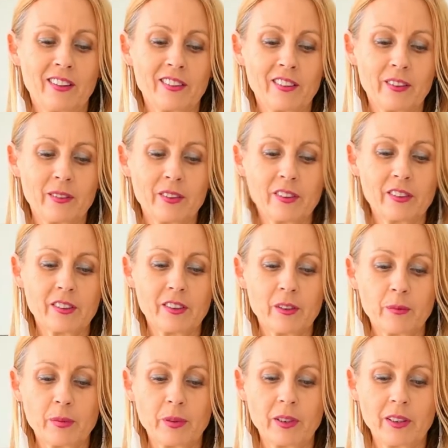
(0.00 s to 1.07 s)
So I'm just
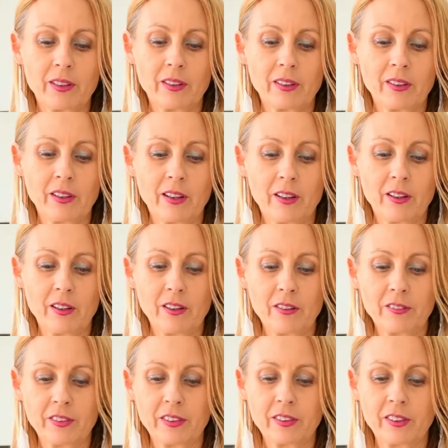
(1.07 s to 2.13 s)
going to put in
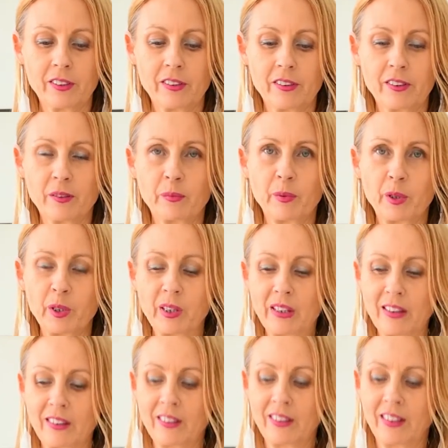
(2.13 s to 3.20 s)
half a
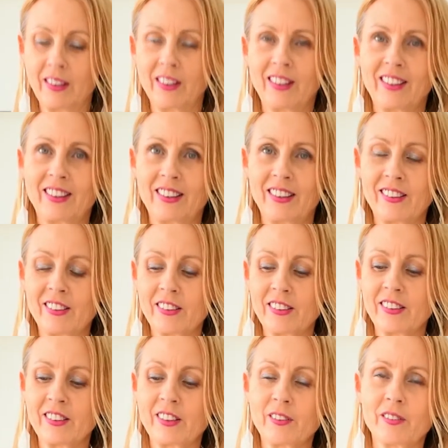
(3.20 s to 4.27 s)
teaspoon. It
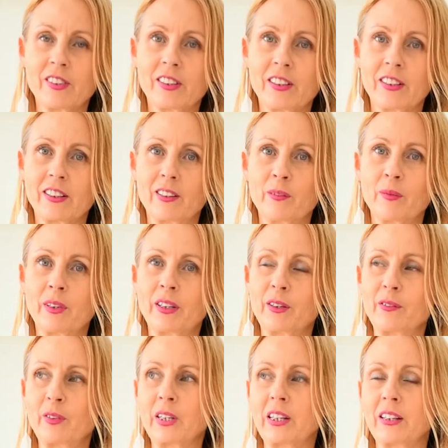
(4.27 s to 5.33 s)
just gives a little bit
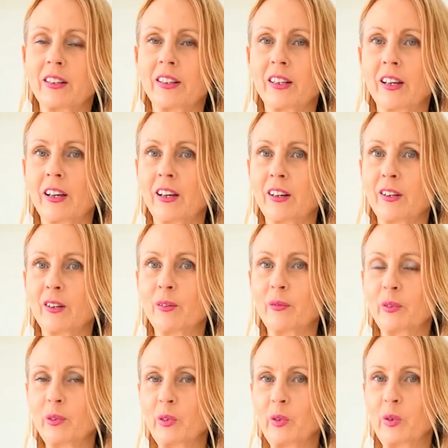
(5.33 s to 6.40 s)
of a
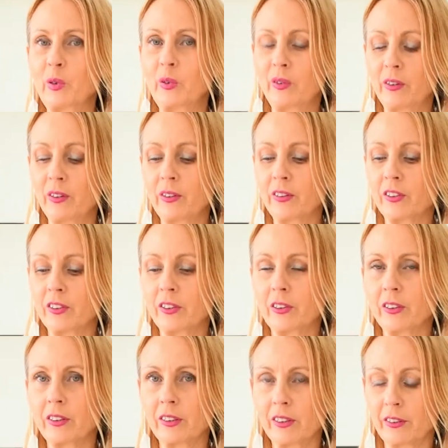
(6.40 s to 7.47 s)
caramel
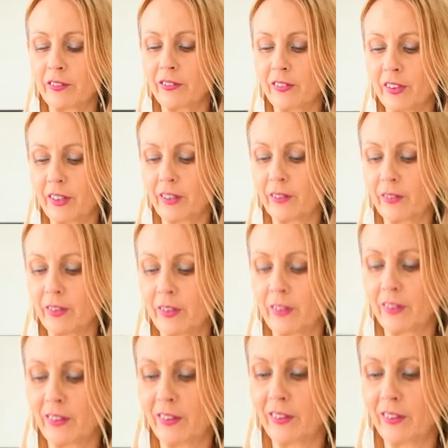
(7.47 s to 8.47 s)
chocolatey flavour.